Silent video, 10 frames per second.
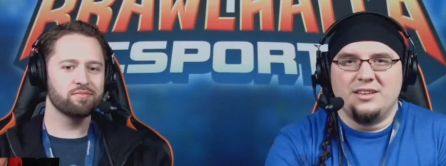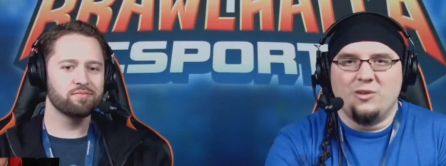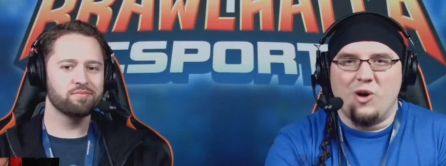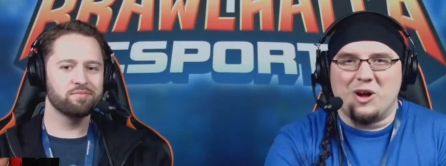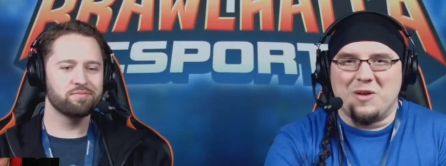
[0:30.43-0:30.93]

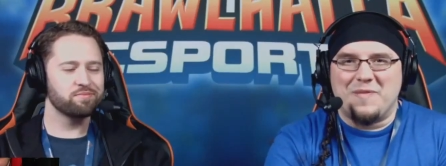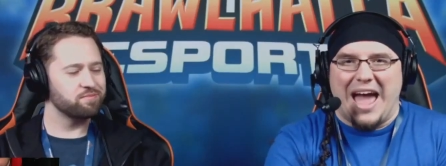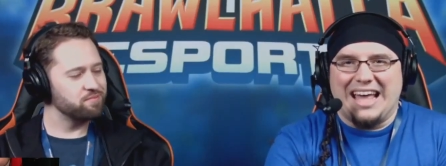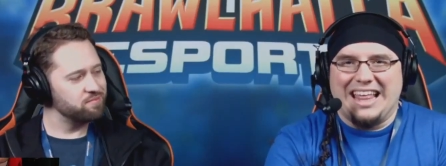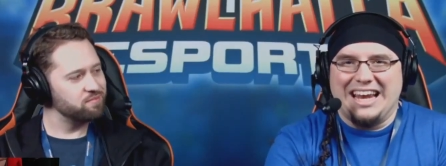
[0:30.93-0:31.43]
Speaker 1: Welcome
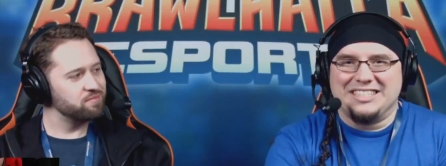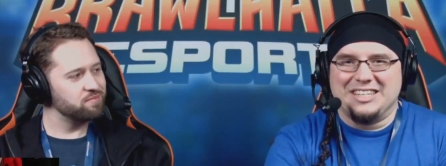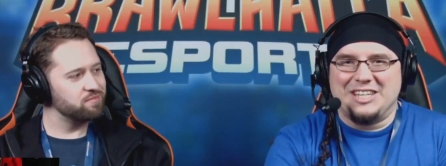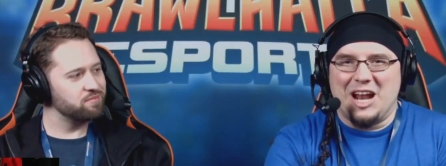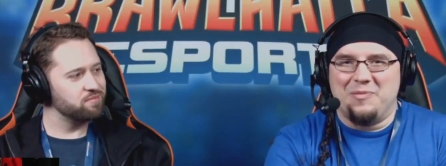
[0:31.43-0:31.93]
back, ladies and
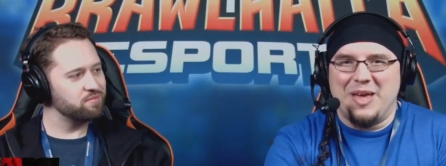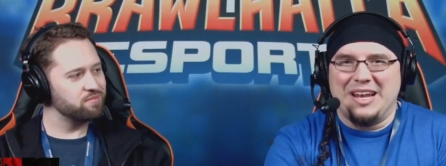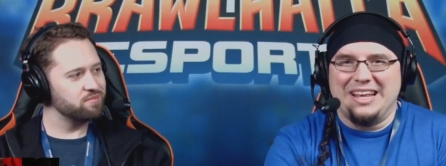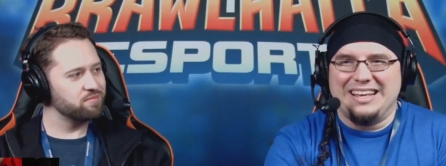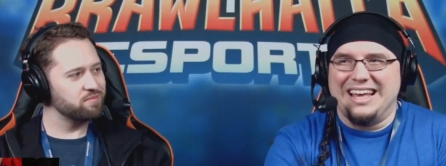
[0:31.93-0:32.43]
gentlemen.
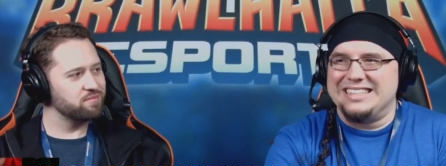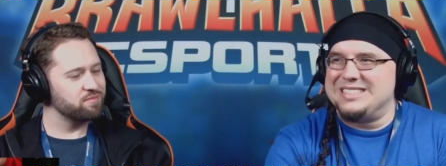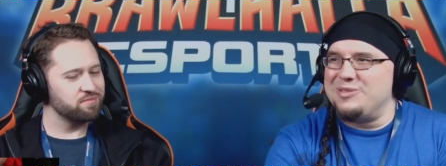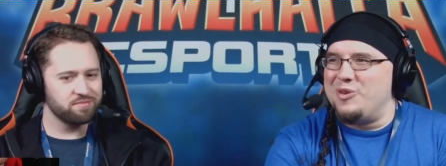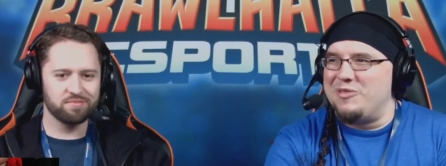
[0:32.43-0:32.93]
I'll just
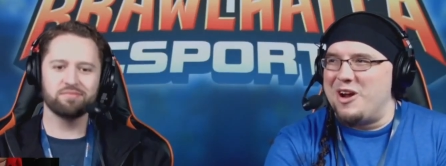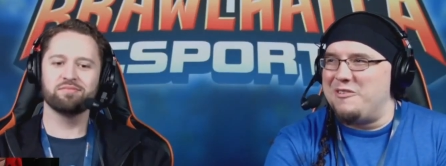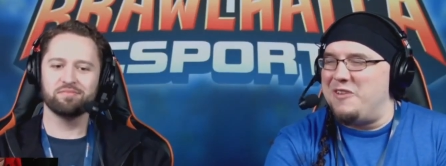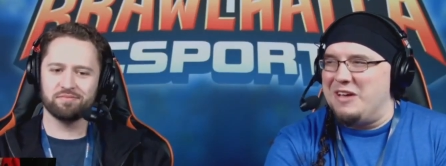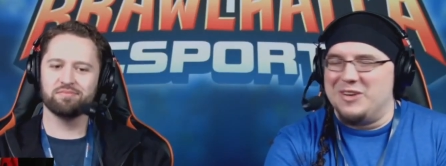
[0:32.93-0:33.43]
do it while we
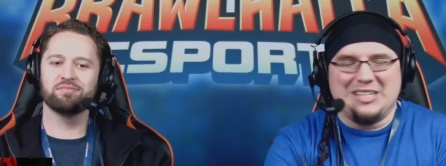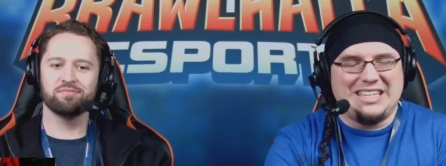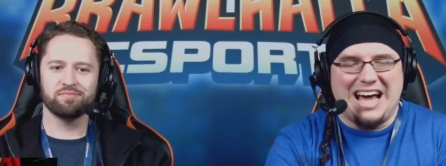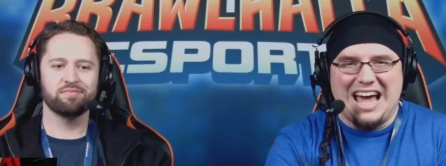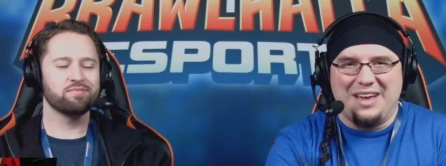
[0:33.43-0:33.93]
talk. favorite
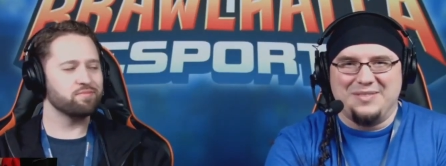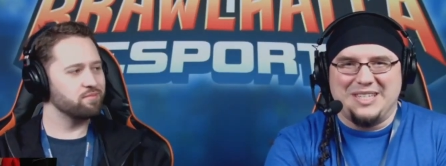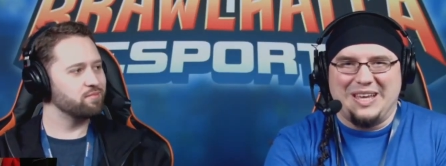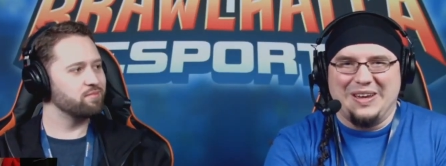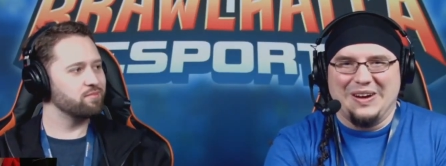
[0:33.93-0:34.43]
times
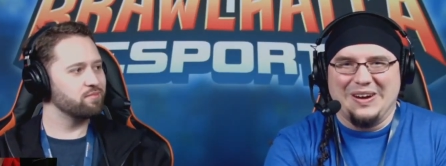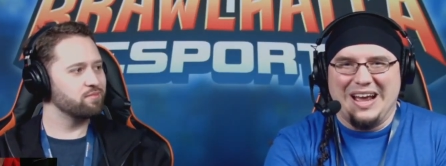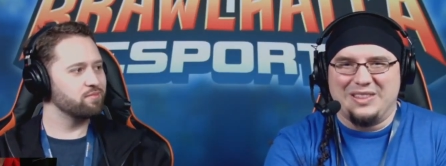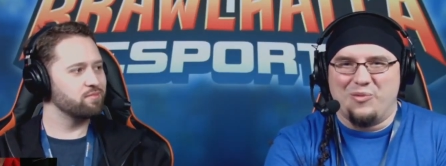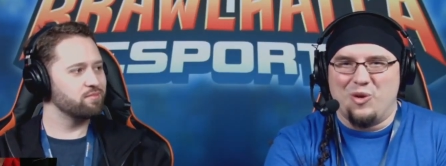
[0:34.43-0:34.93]
here
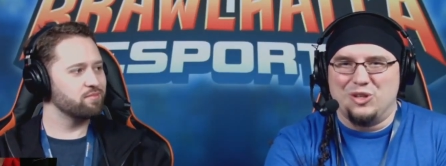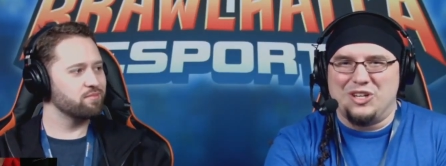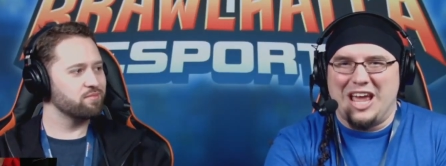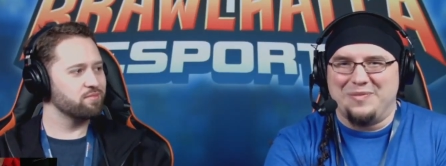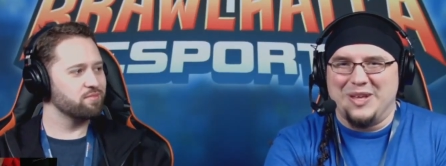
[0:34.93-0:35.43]
at the World
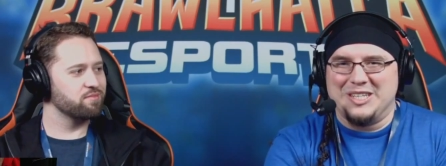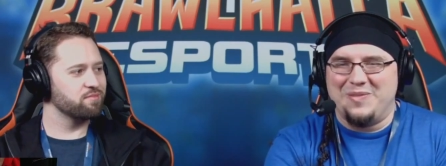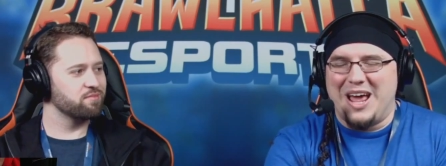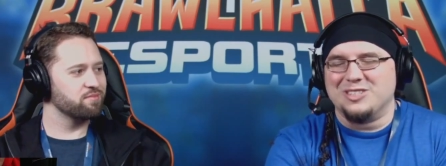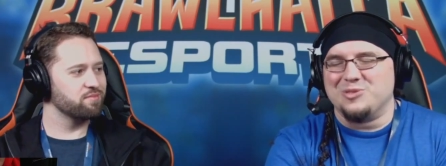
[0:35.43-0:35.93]

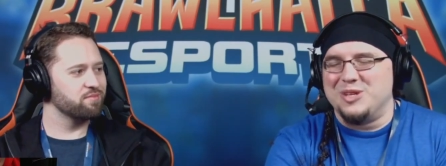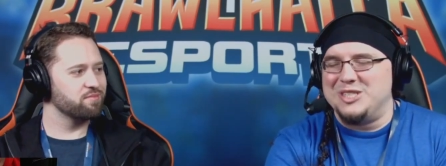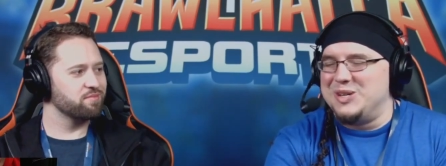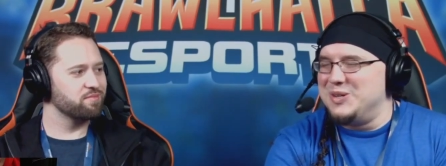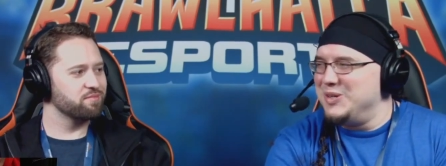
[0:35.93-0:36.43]
Championship. As we
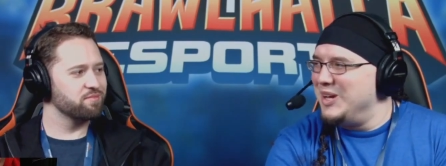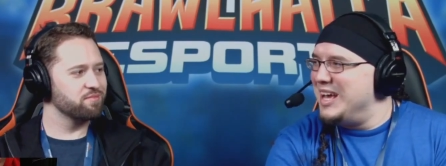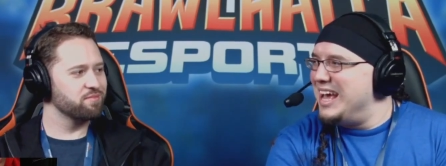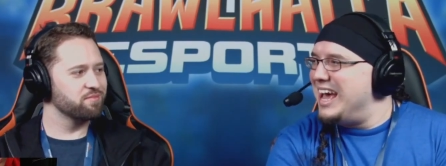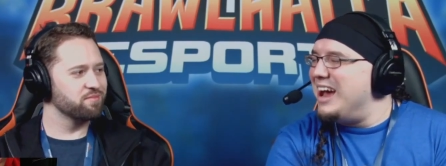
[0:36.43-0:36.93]
do
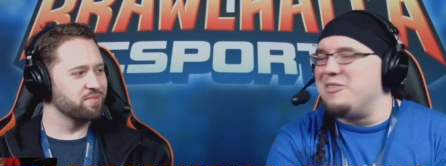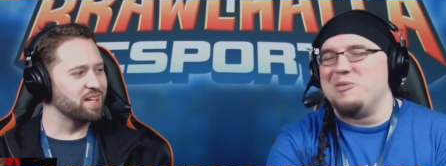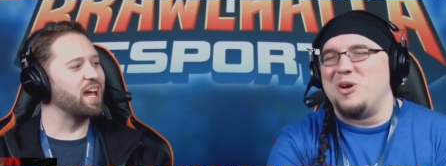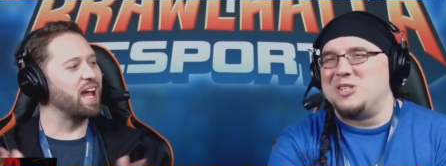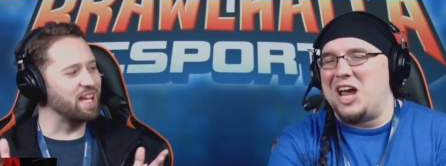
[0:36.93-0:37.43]
every
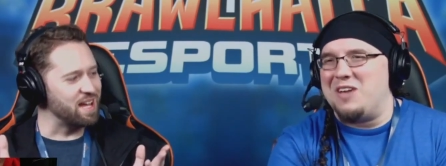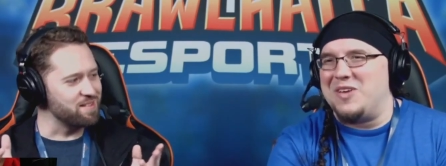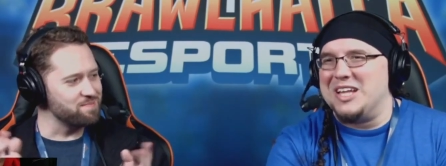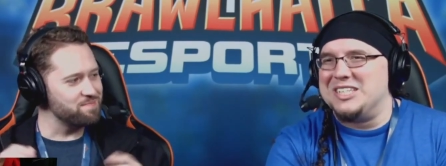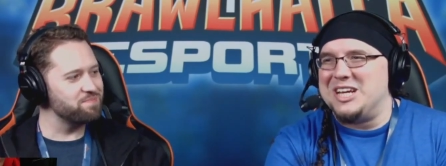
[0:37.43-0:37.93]
World
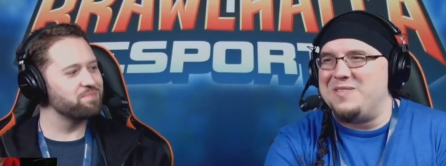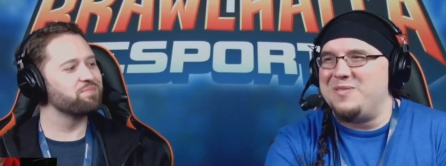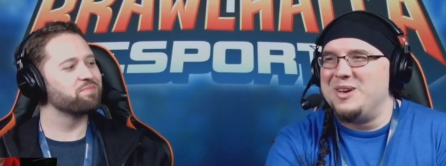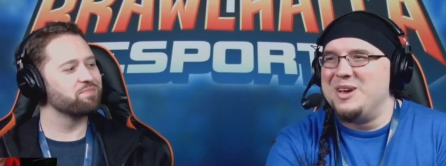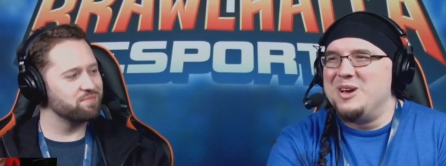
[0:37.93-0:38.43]
Championship, yep.
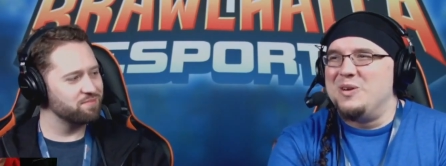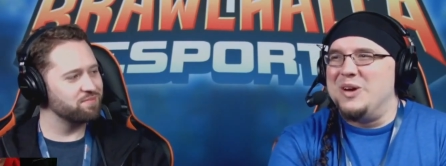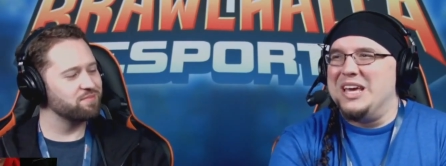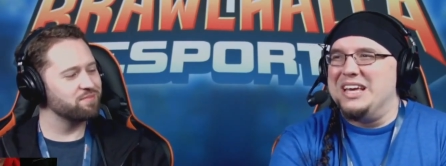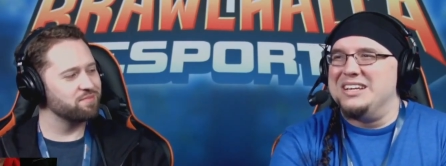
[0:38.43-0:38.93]

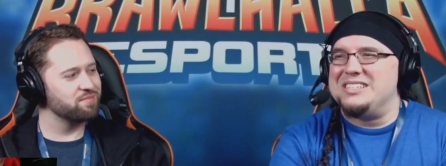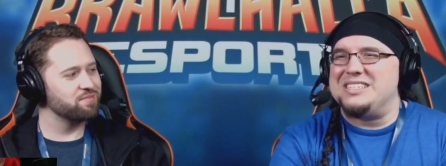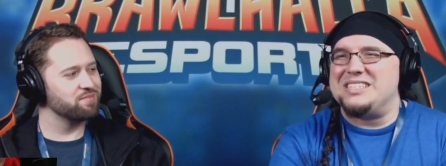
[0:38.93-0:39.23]
we